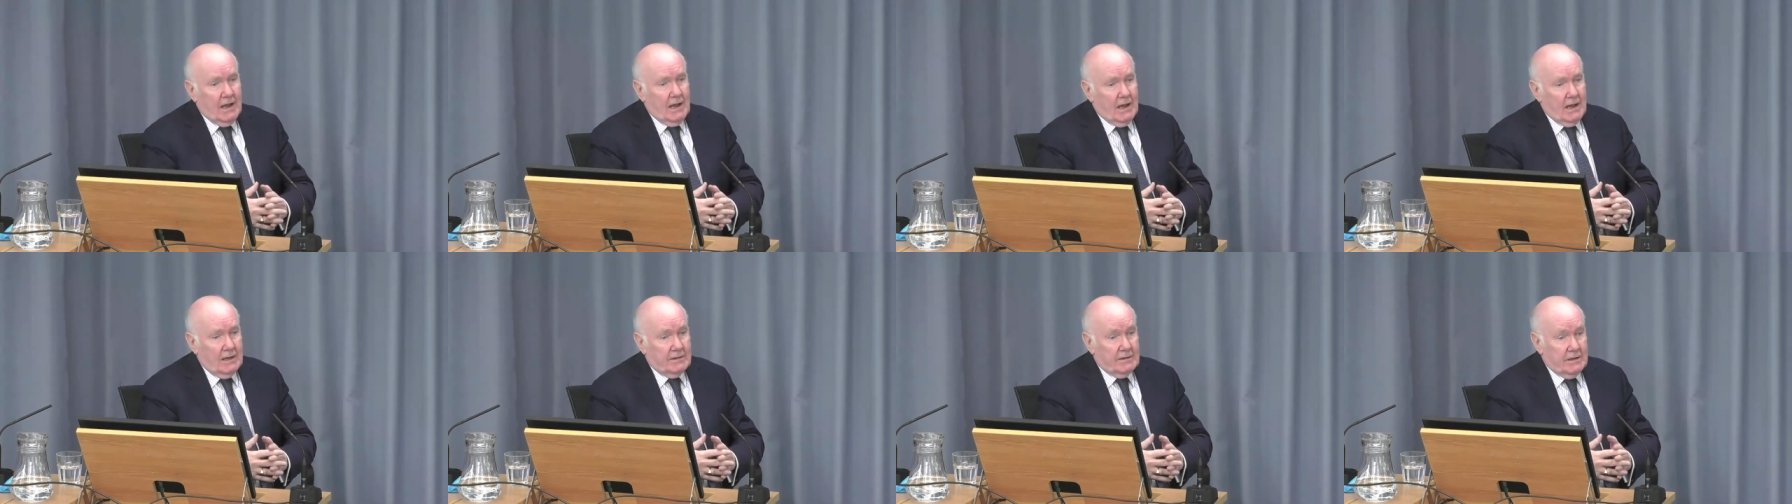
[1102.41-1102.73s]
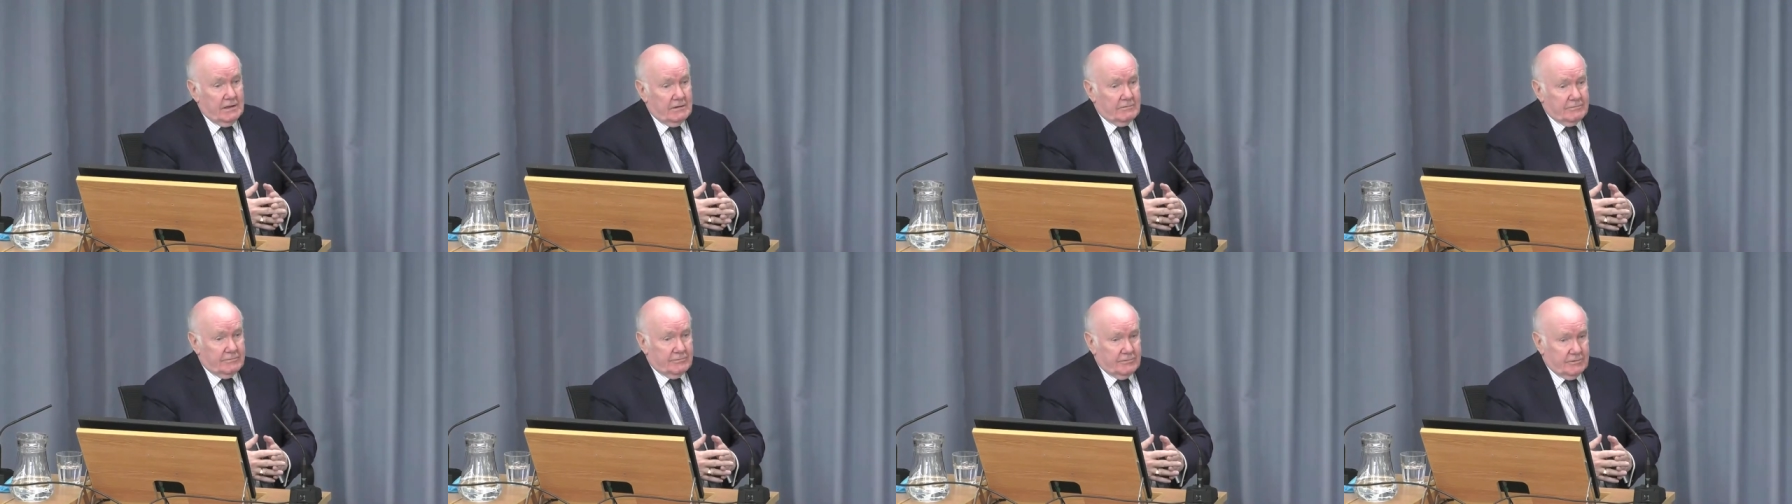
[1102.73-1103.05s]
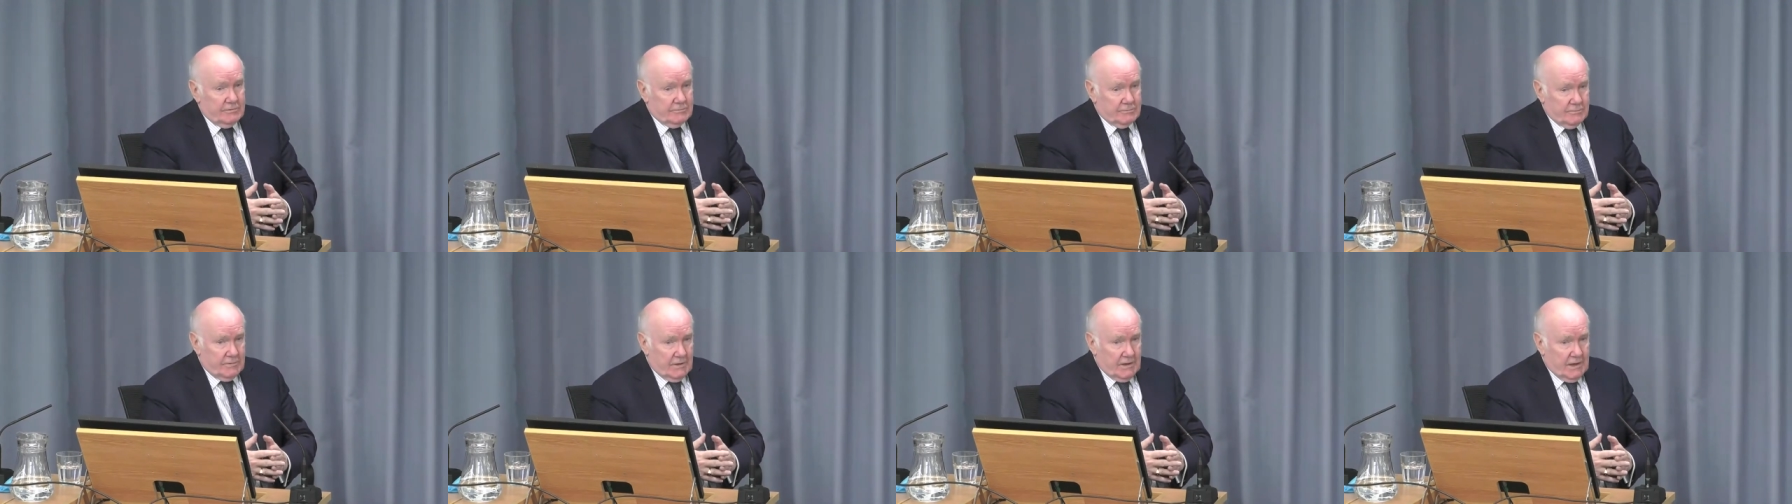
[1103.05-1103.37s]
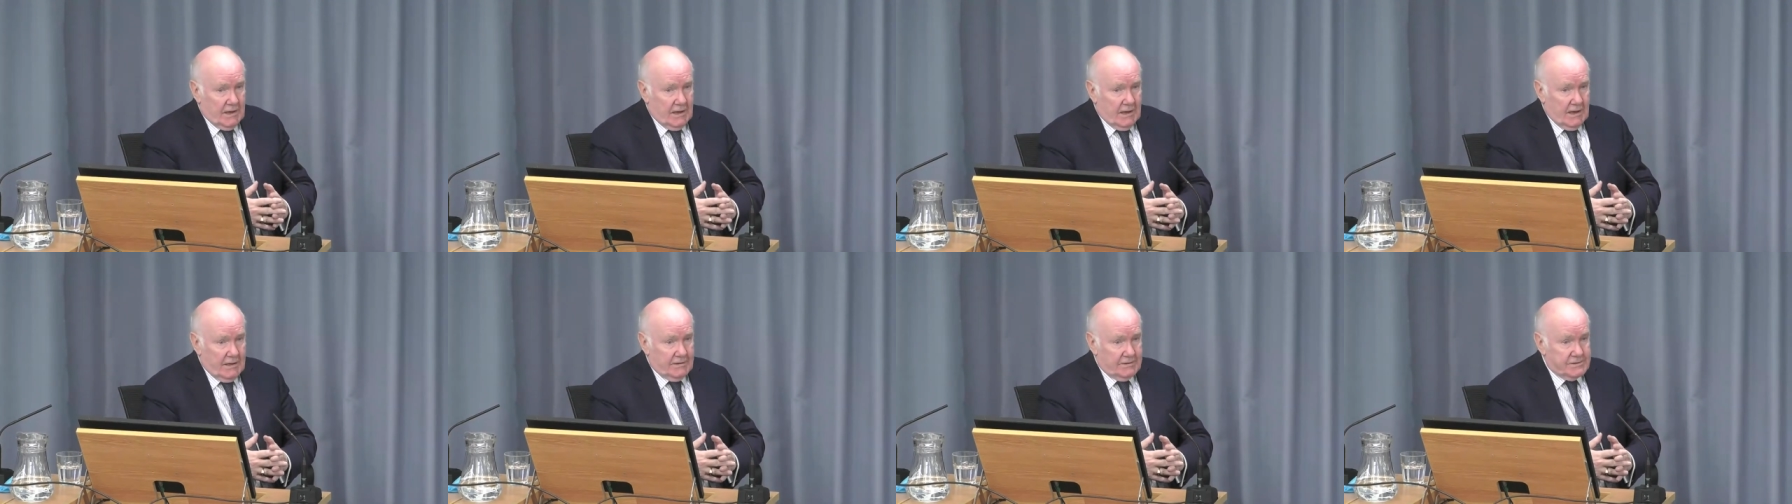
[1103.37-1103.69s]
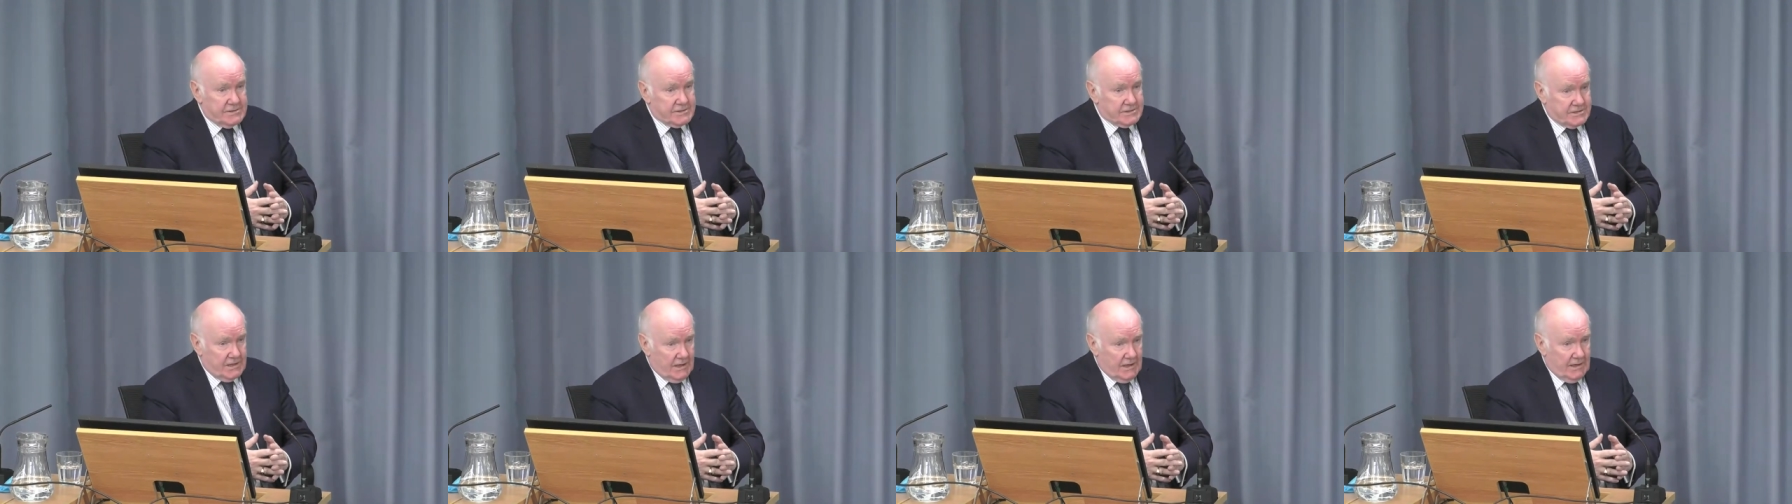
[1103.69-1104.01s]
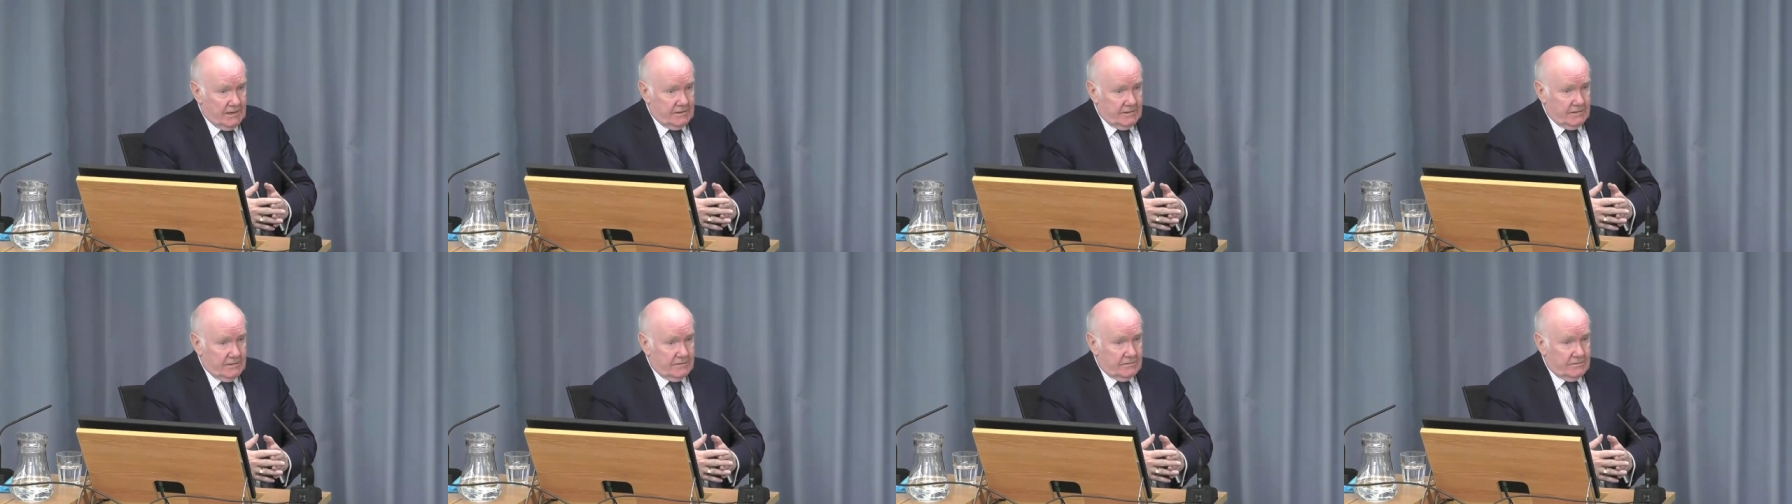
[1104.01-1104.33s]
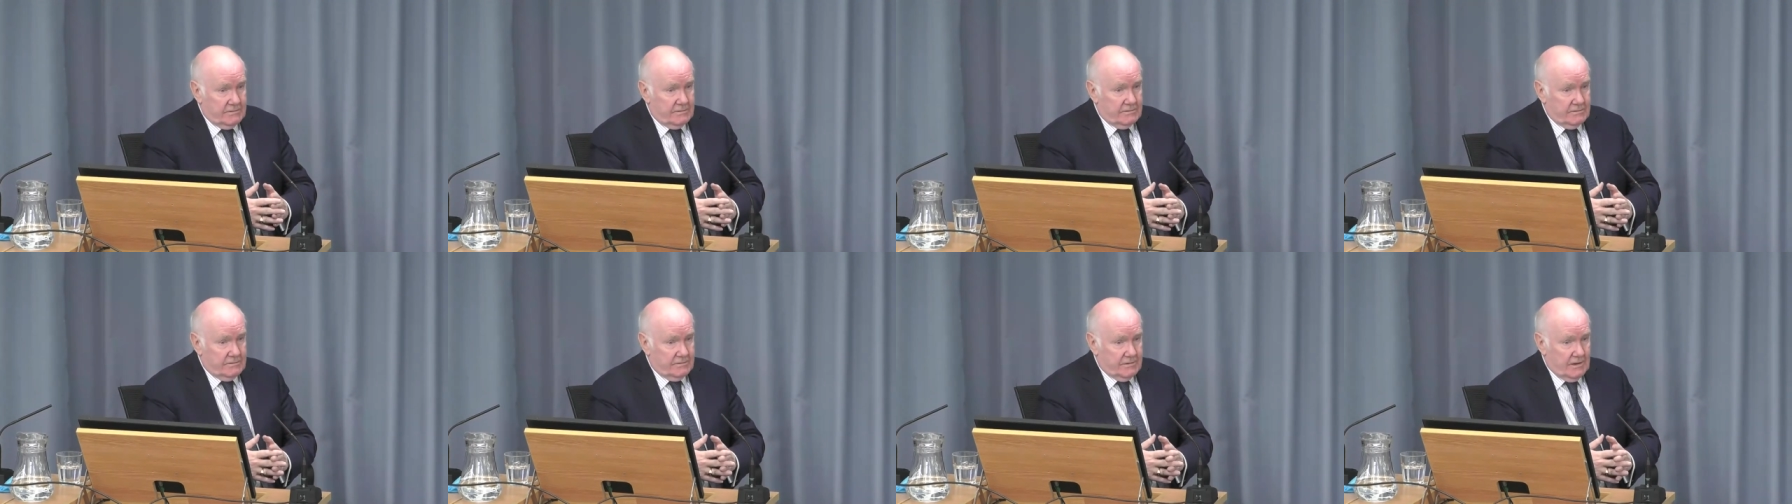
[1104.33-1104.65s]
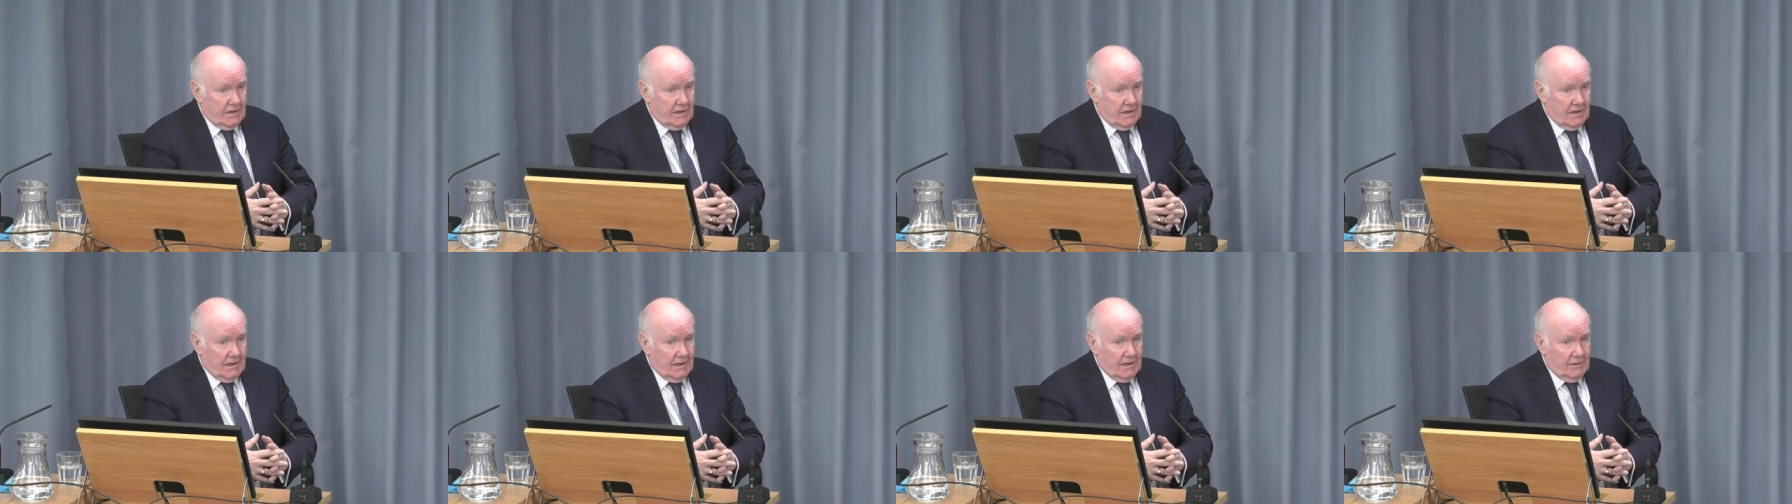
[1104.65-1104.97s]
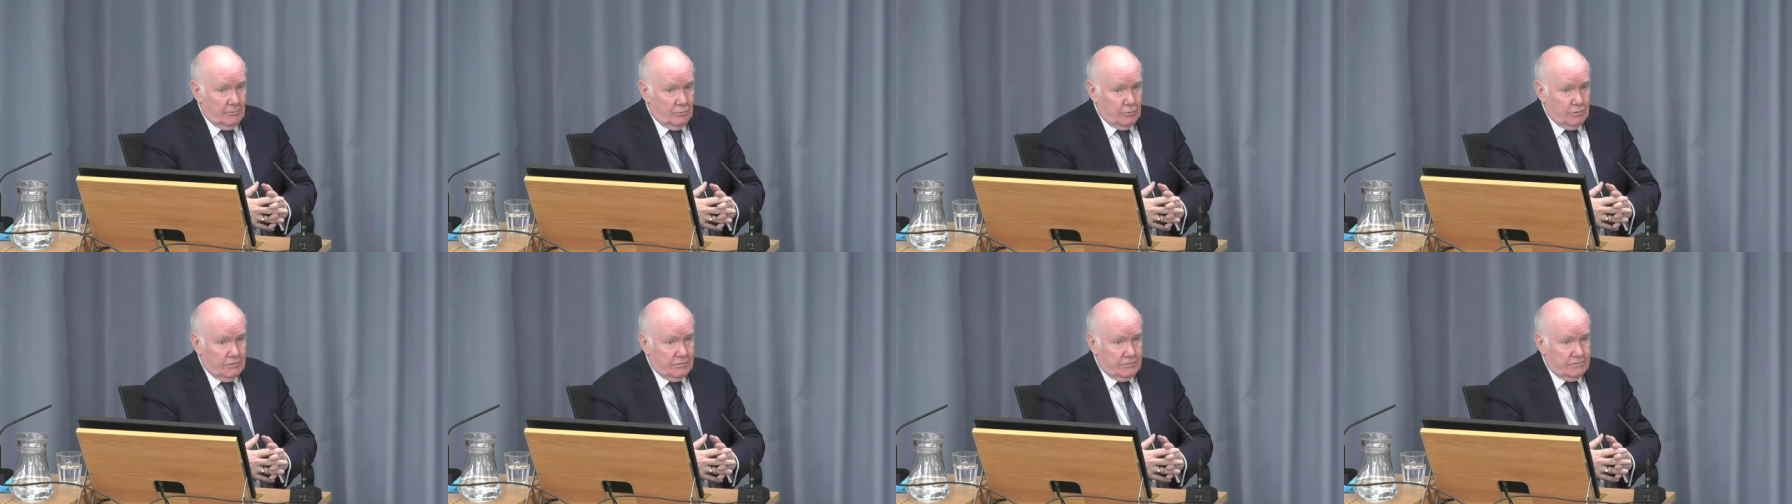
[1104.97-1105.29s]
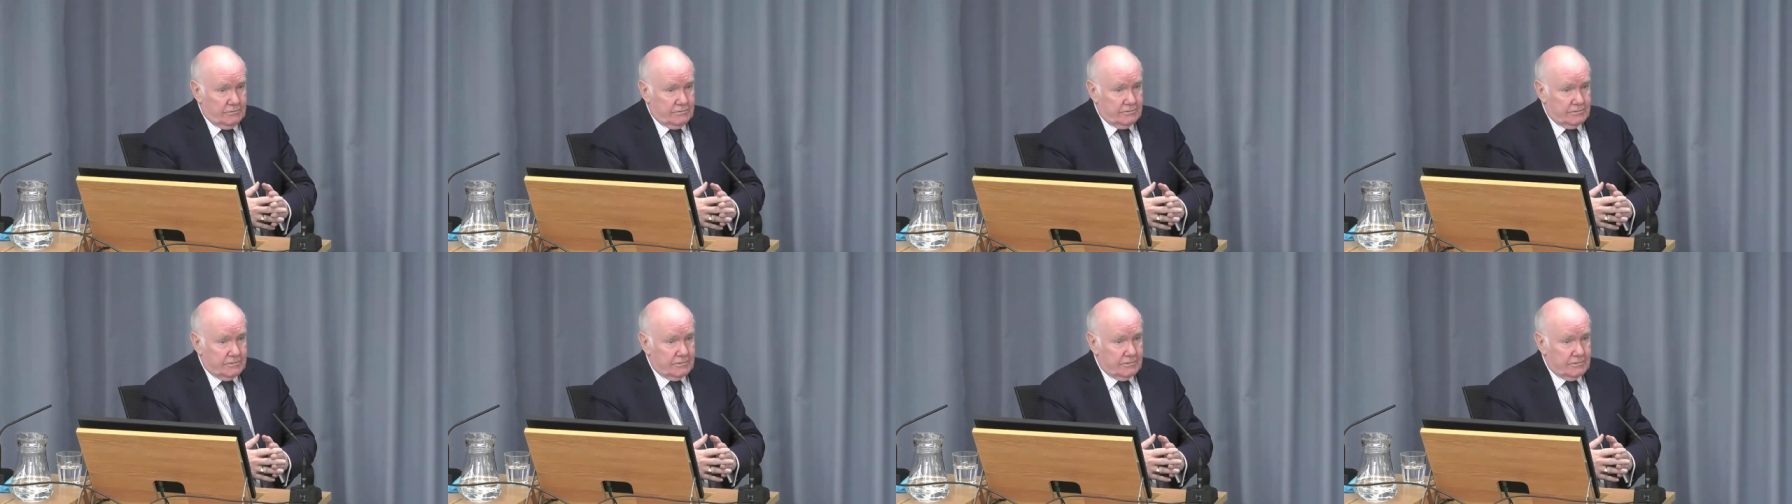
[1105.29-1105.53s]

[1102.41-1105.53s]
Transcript: and therefore I decided that I would